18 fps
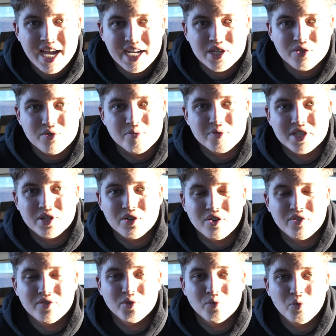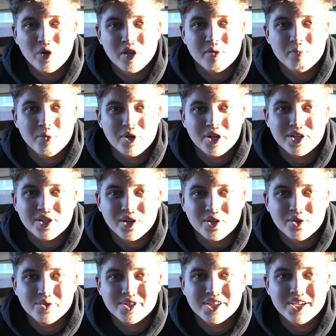83% off with my
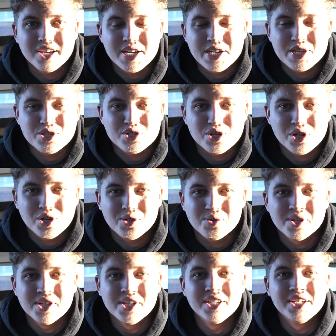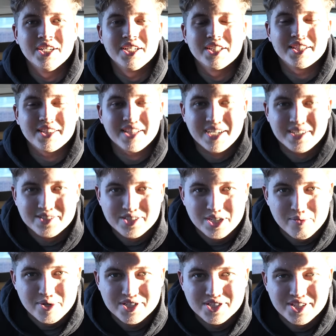code ITSJOEL. Thanks
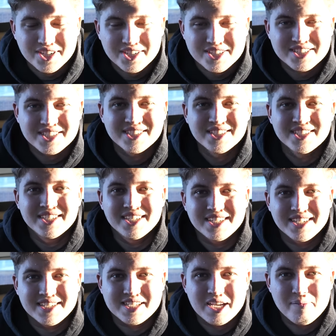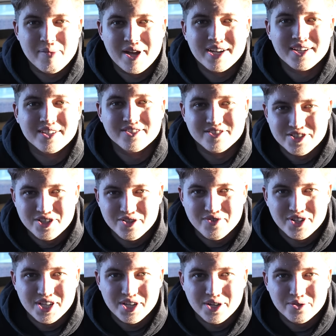so much, guys, and let's get back to the
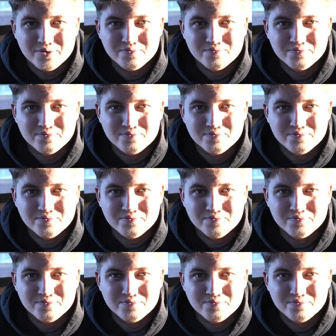video.